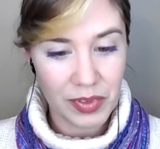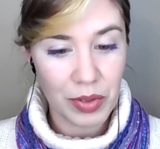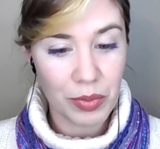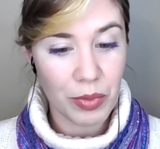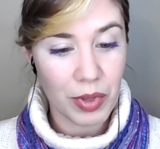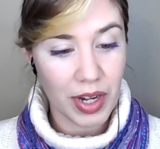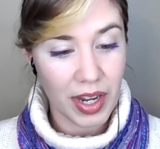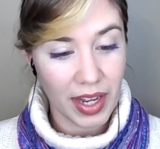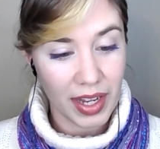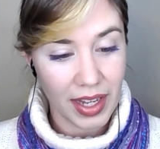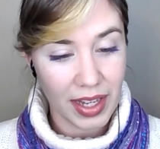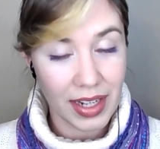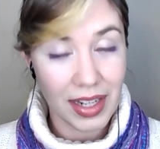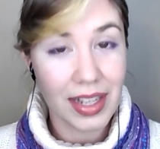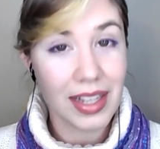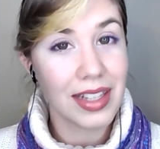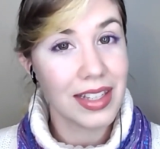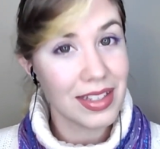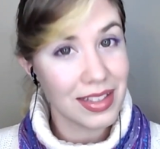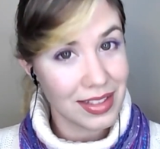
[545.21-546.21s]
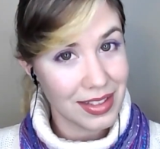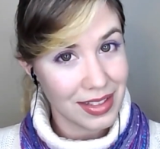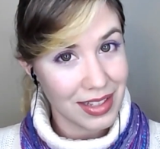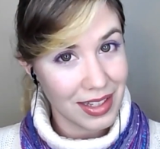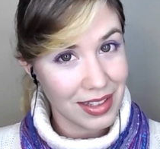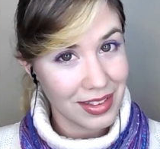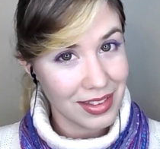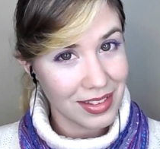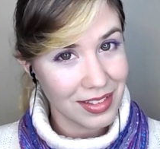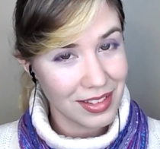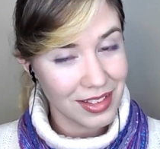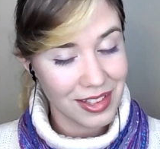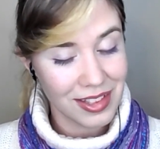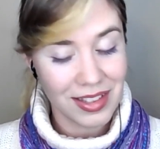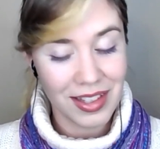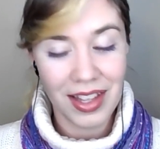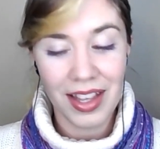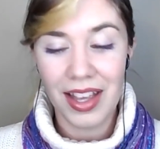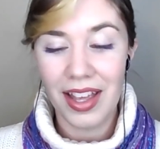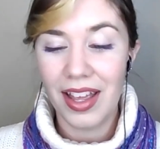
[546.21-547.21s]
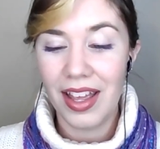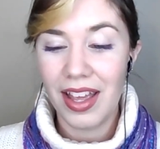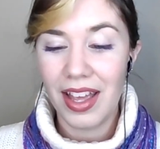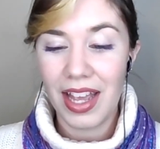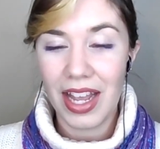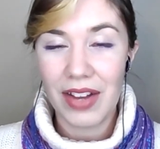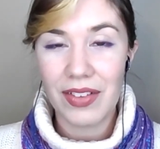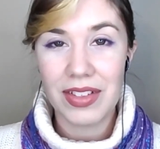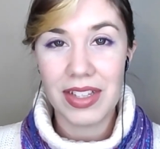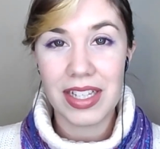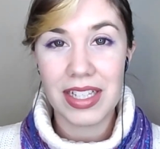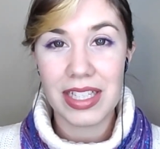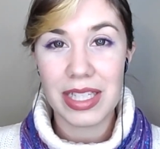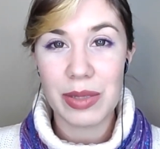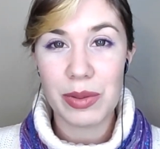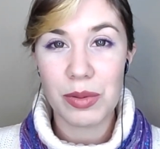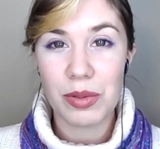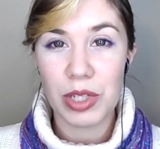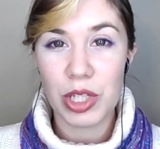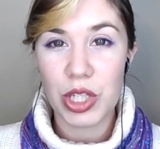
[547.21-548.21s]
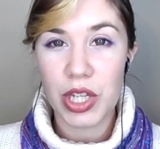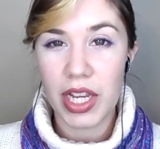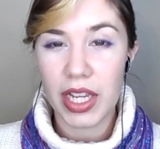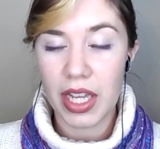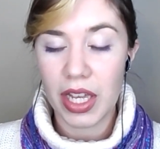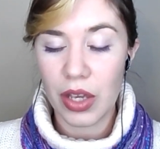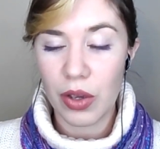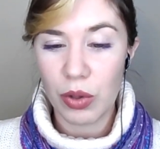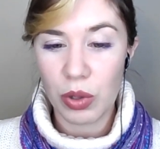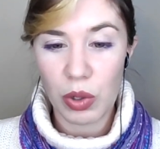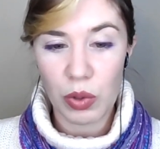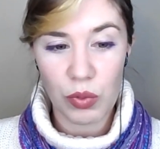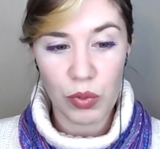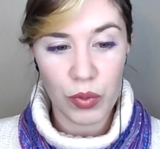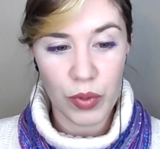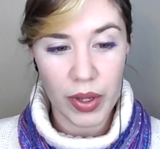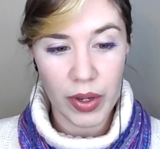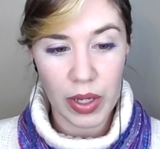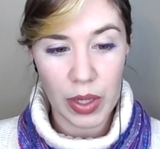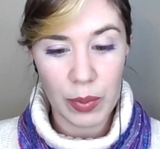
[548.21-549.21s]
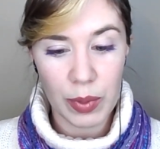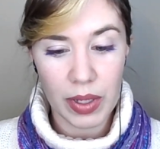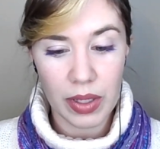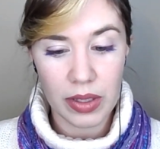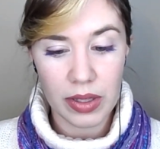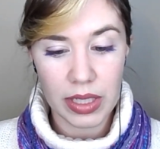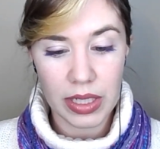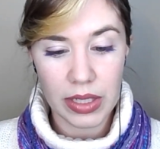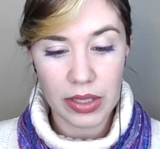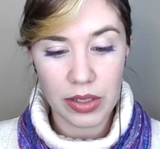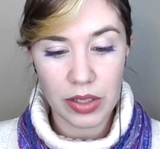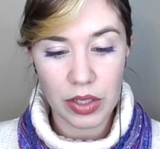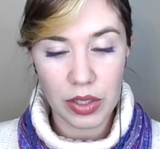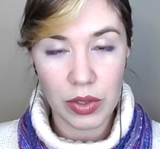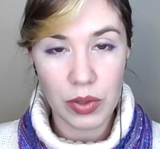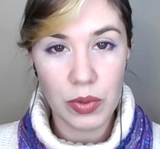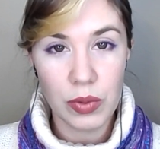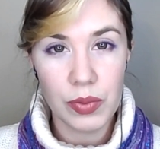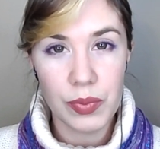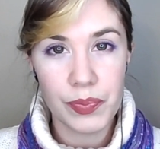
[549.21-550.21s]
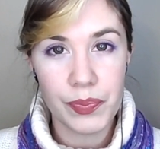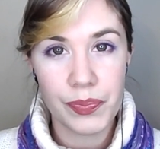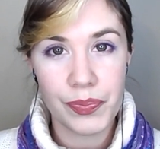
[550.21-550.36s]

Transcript: from what I can sense, everything seems to be checking out very well there too.